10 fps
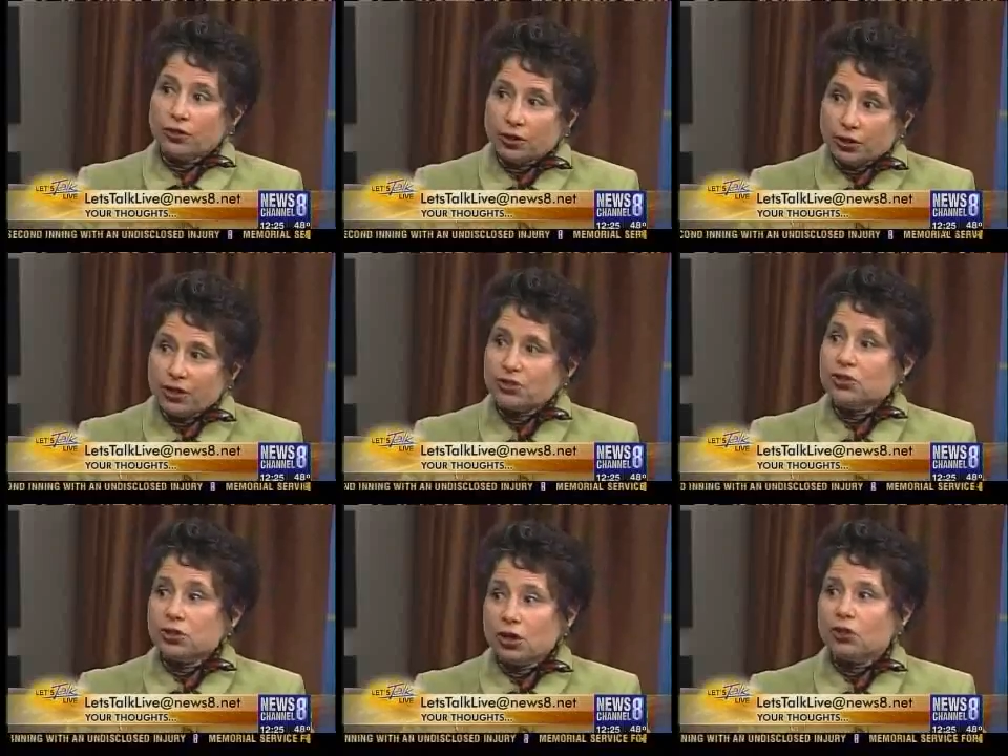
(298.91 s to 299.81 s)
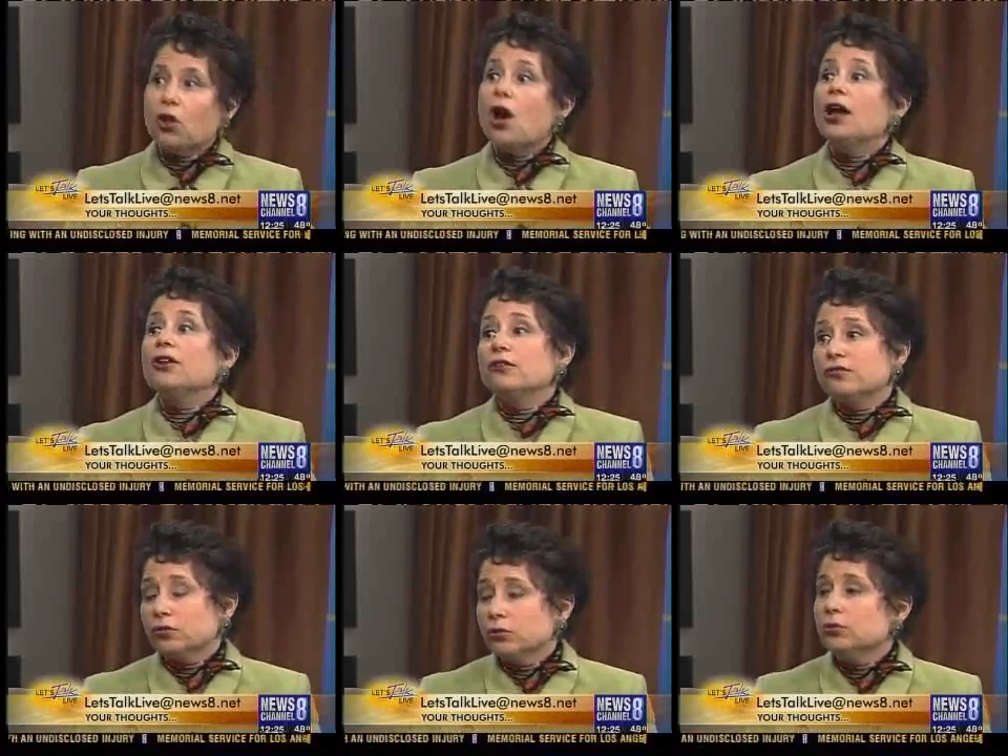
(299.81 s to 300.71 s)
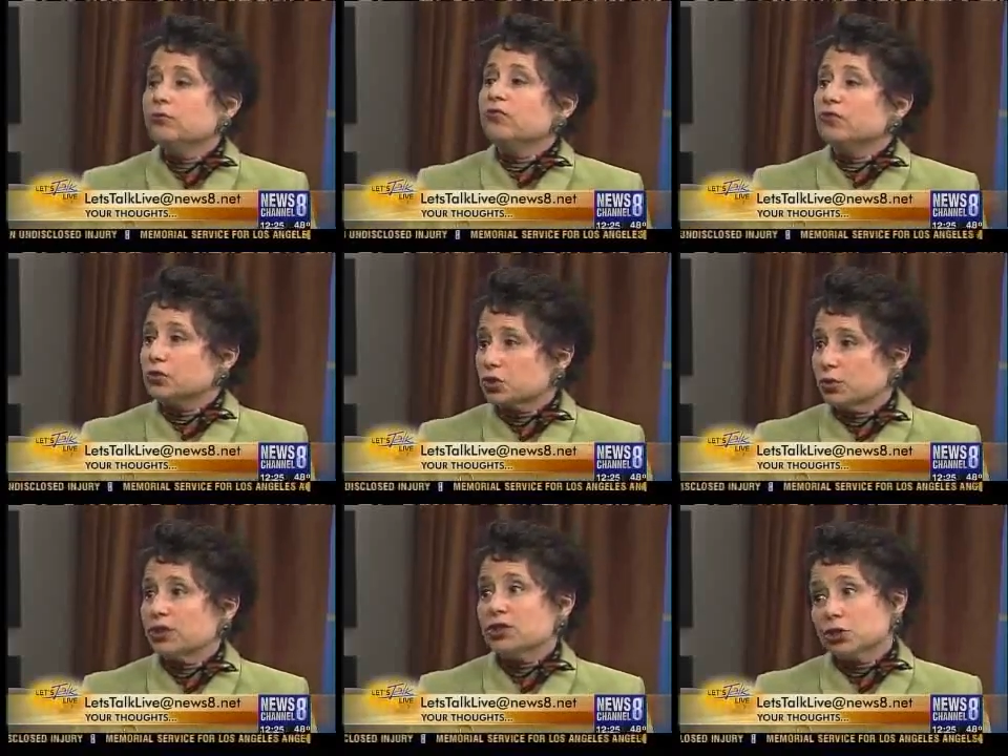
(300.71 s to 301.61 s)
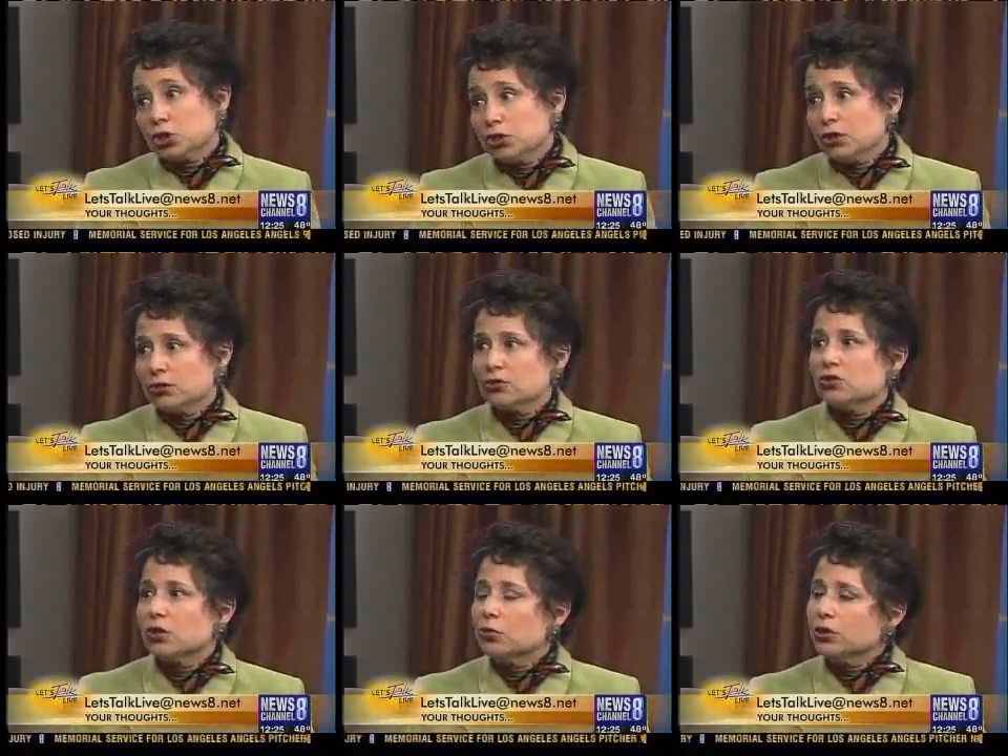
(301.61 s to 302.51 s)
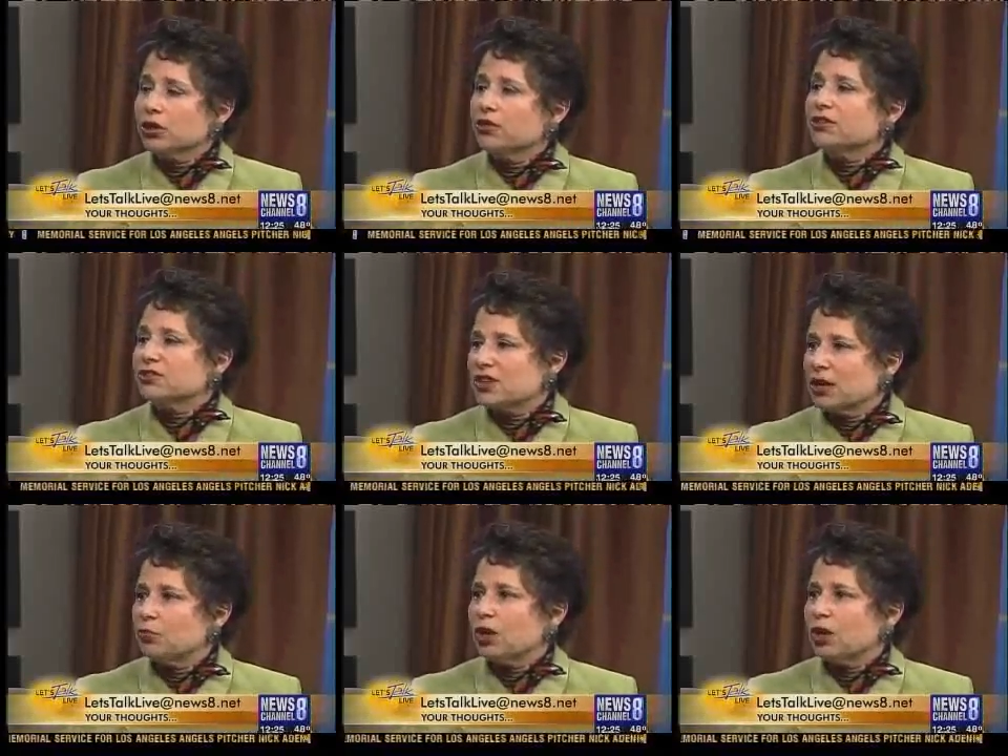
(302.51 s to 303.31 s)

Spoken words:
there isn't a lot of room for sweets and sugars. So really the same